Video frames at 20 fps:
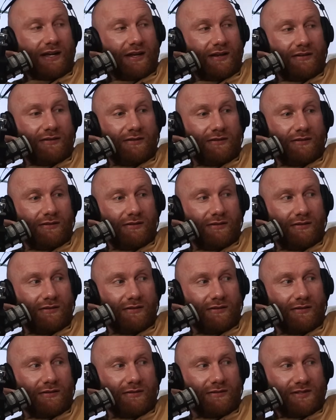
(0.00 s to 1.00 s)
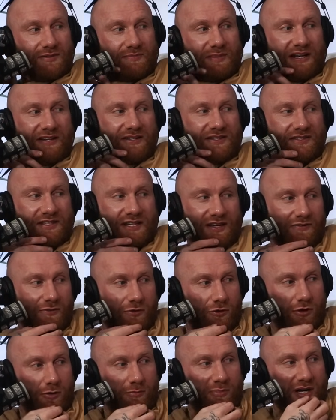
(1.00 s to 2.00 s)
in? Because mind, his teeth
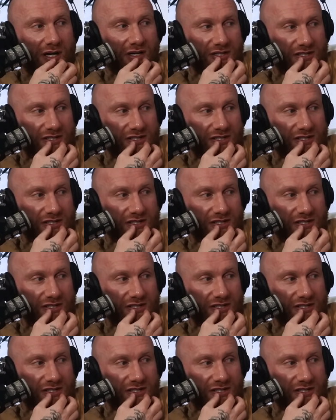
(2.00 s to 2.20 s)
got all burst.